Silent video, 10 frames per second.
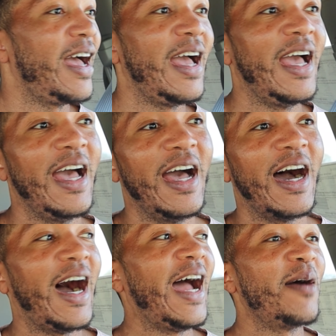And
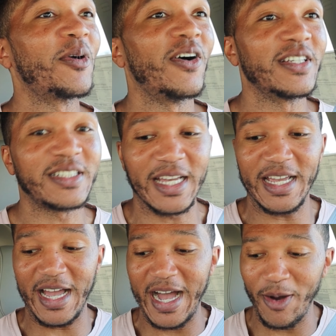I am gonna
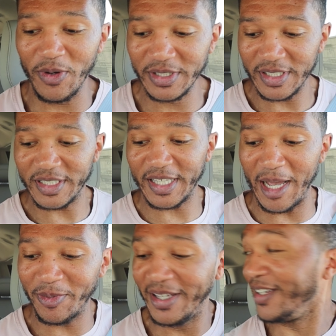say I was a
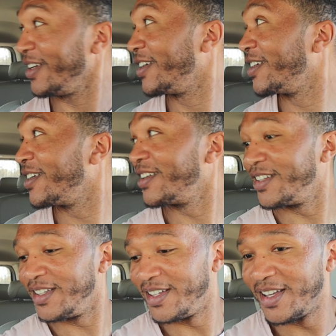skeptic
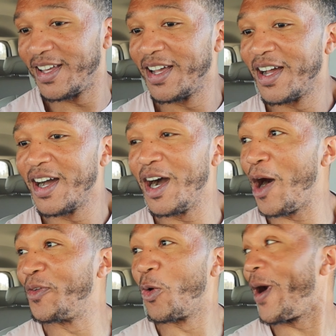
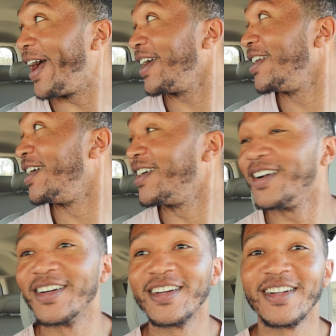of the Wagoneer.
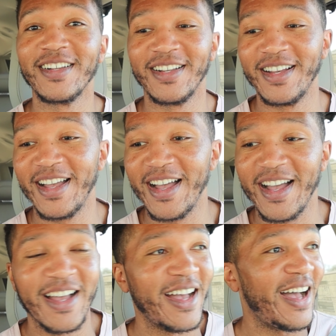
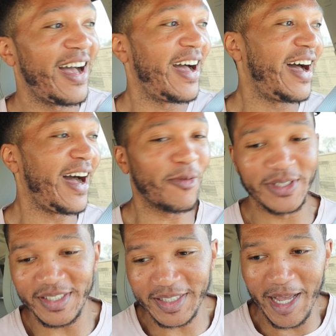I was
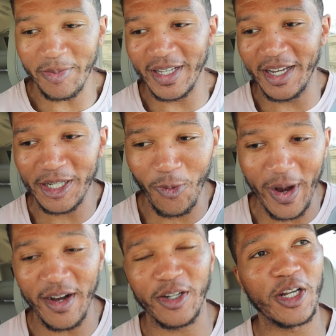a skeptic of
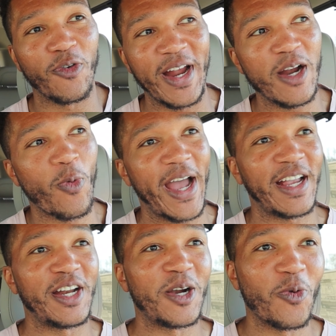the Grand
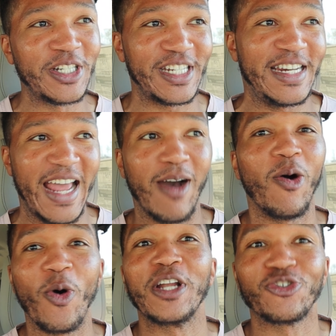Wagoneer, which now I
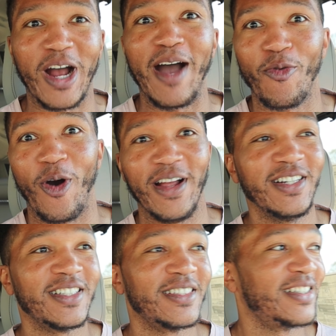want to drive one.
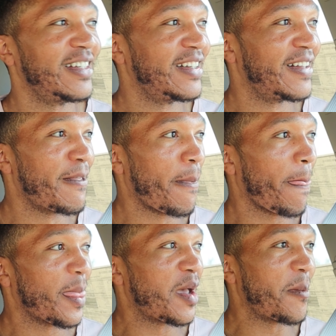
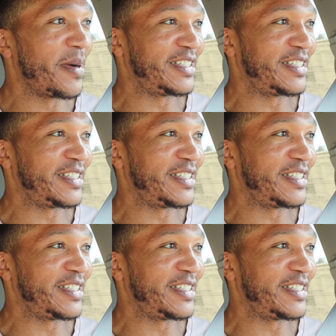But